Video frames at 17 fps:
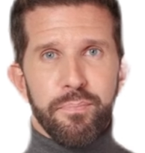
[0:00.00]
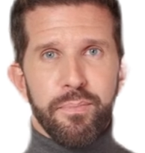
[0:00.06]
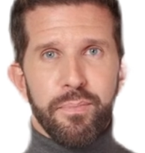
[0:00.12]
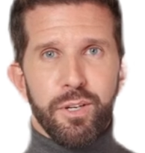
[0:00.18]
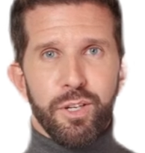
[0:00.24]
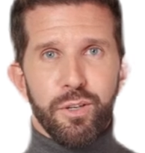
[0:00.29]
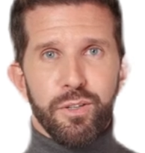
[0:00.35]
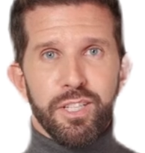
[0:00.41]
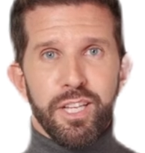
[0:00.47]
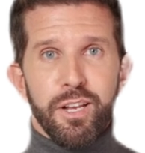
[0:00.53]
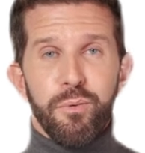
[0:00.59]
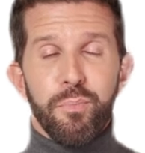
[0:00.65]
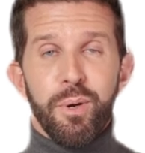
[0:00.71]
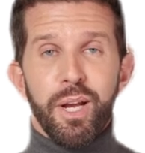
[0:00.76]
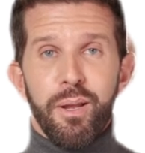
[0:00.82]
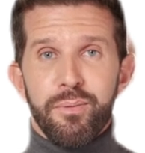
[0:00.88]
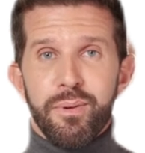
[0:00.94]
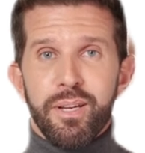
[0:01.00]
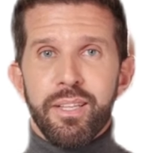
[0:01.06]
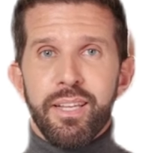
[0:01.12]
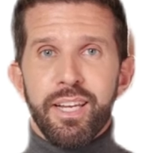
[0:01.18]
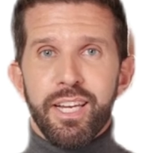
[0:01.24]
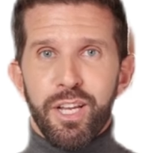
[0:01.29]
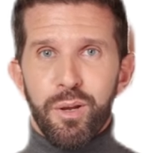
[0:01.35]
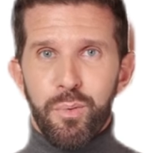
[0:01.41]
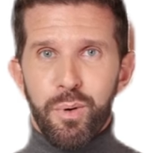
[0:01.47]
Using relevant
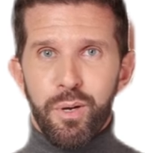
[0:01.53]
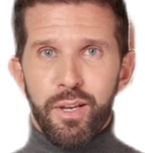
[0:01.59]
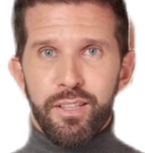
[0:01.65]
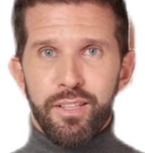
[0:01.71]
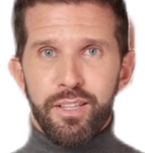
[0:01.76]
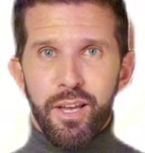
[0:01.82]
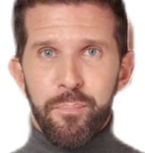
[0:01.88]
keywords